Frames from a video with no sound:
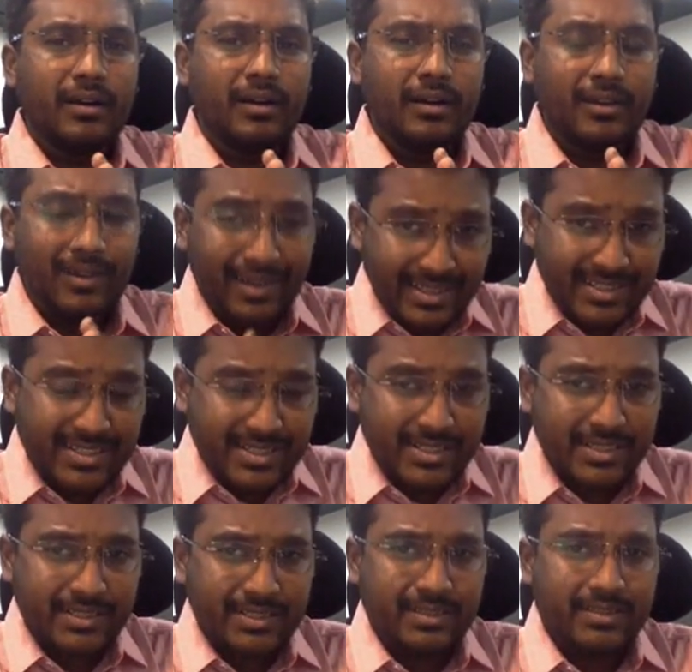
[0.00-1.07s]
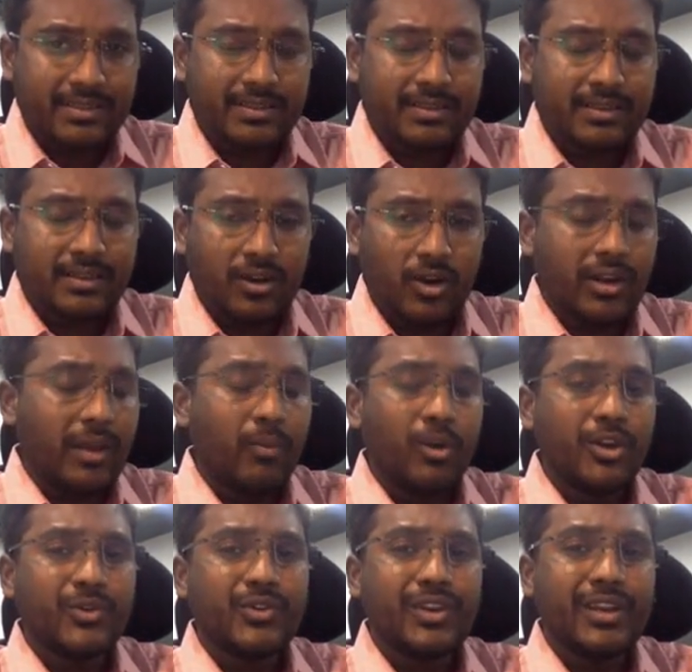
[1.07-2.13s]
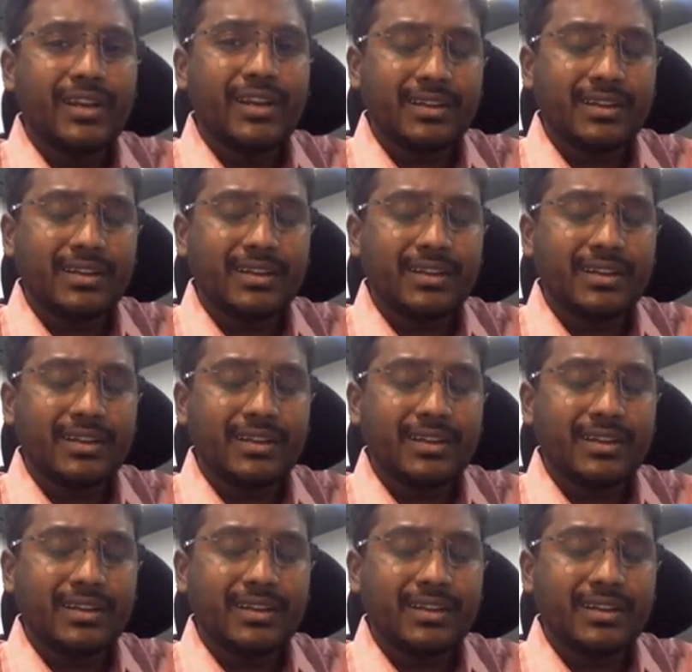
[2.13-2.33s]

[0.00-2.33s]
list, or I want to create